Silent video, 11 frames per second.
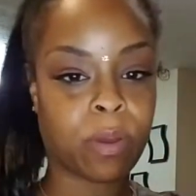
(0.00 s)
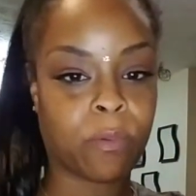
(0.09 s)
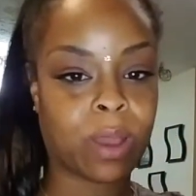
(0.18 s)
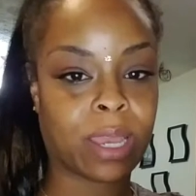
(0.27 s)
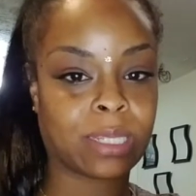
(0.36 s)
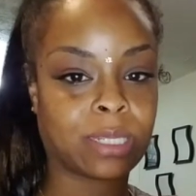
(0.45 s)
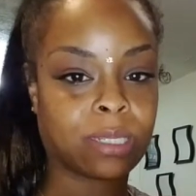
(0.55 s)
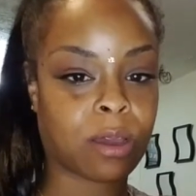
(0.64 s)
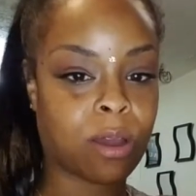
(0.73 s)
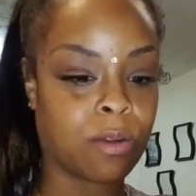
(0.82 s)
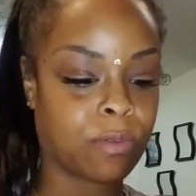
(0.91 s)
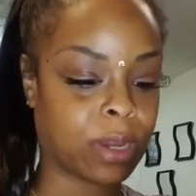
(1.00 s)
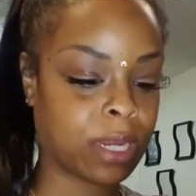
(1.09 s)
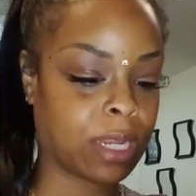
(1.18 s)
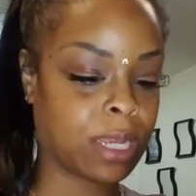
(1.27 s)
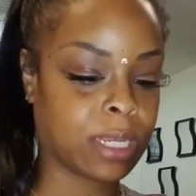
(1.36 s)
my wax
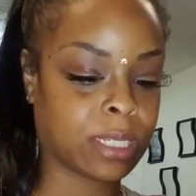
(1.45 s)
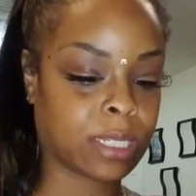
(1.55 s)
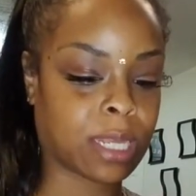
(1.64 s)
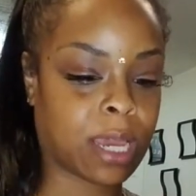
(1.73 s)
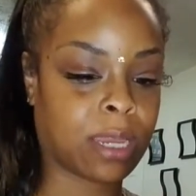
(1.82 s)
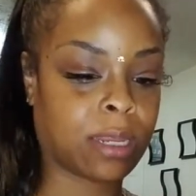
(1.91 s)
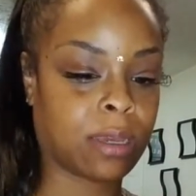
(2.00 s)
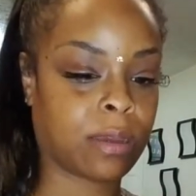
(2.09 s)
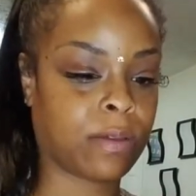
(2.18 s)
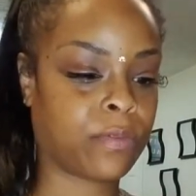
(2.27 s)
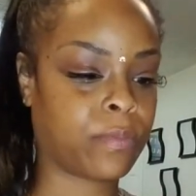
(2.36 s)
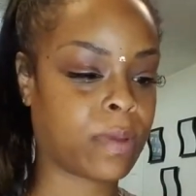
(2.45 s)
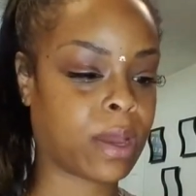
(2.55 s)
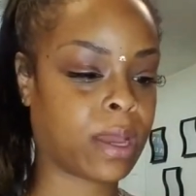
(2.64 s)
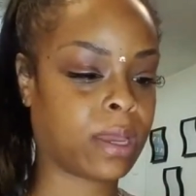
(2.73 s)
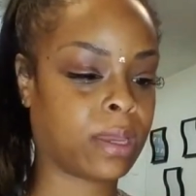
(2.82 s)
already inside of
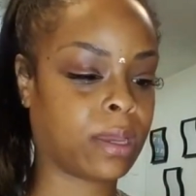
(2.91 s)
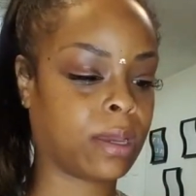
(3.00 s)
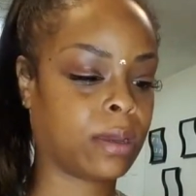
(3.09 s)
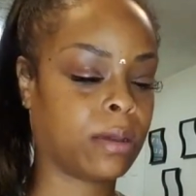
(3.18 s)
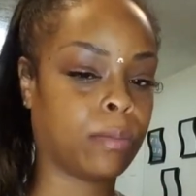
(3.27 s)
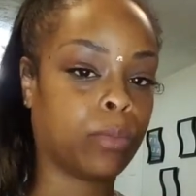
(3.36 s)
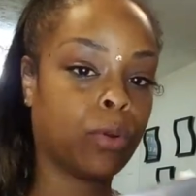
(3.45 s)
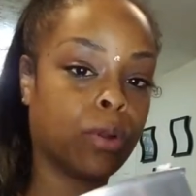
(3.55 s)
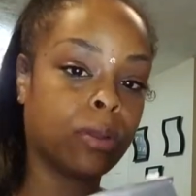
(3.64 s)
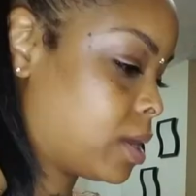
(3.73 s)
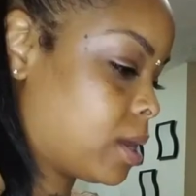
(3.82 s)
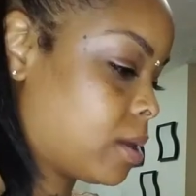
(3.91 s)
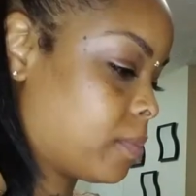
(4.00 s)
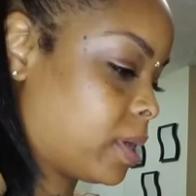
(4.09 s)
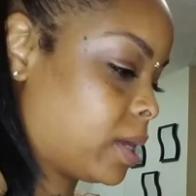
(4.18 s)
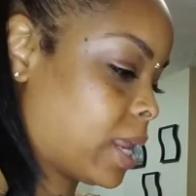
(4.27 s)
my um,
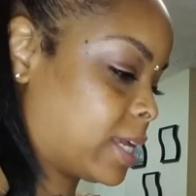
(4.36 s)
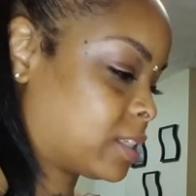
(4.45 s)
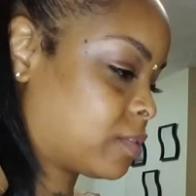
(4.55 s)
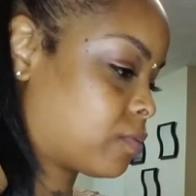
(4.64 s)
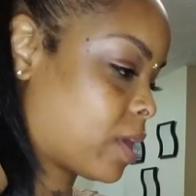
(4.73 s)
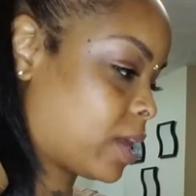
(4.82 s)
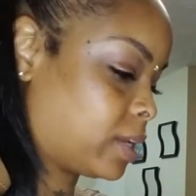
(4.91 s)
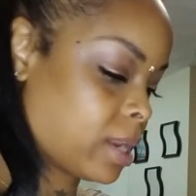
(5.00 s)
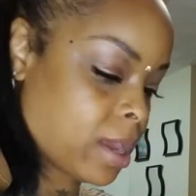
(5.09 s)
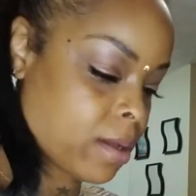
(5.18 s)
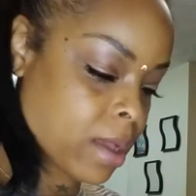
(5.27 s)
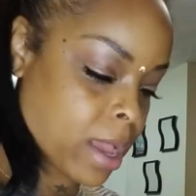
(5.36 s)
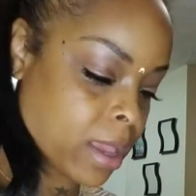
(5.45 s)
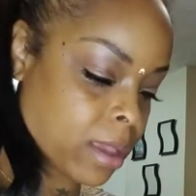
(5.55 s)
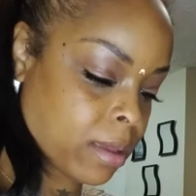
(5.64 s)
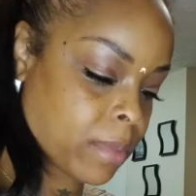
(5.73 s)
but as of right now,
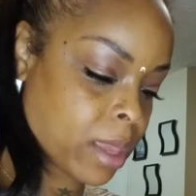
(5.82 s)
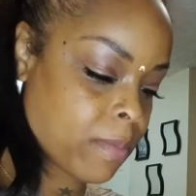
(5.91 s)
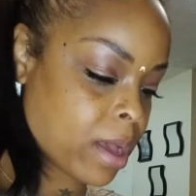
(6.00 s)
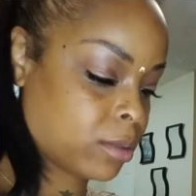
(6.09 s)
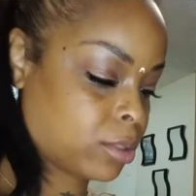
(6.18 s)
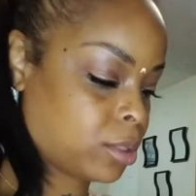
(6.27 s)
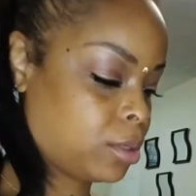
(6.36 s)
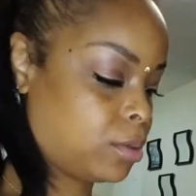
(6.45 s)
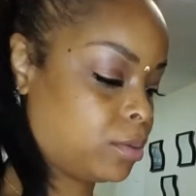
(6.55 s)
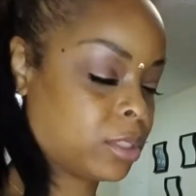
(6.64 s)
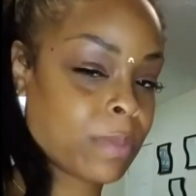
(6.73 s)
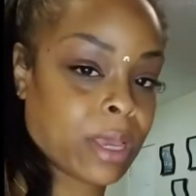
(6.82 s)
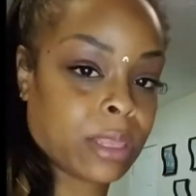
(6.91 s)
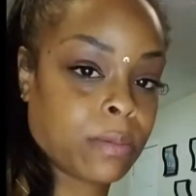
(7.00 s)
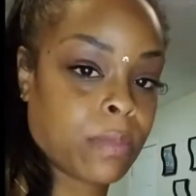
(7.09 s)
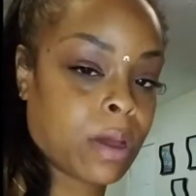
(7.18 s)
I am about to use my
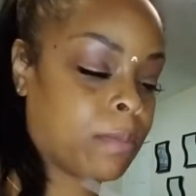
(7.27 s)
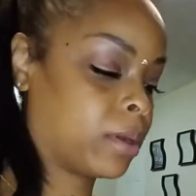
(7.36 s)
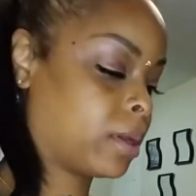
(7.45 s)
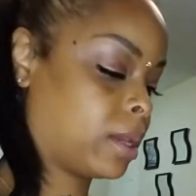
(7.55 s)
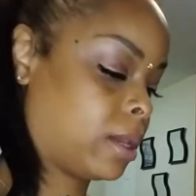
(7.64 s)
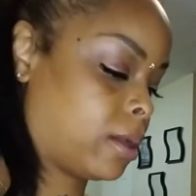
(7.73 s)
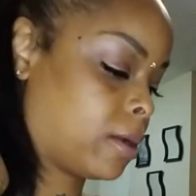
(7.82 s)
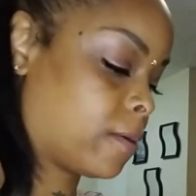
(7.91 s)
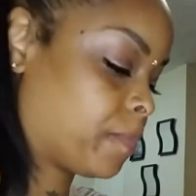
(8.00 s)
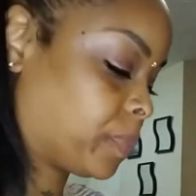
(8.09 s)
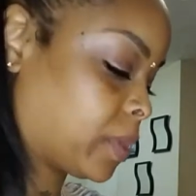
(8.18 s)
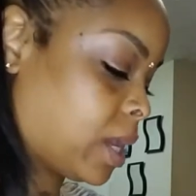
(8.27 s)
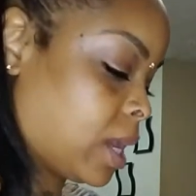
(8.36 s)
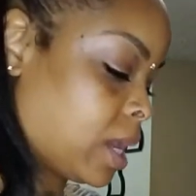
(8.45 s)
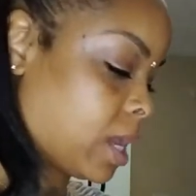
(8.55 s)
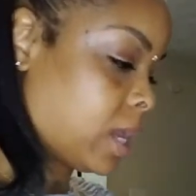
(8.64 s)
thermometer here
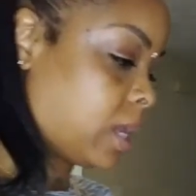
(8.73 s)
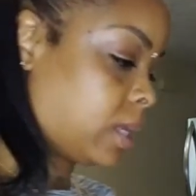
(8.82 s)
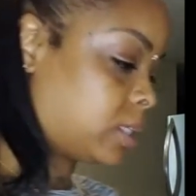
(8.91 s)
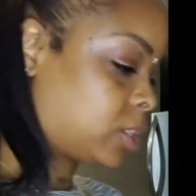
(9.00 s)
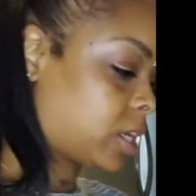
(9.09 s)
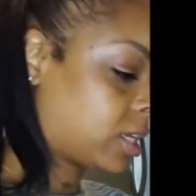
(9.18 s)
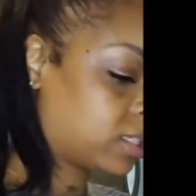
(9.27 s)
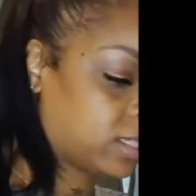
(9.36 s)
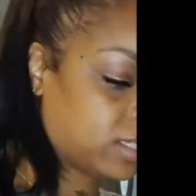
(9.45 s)
and check to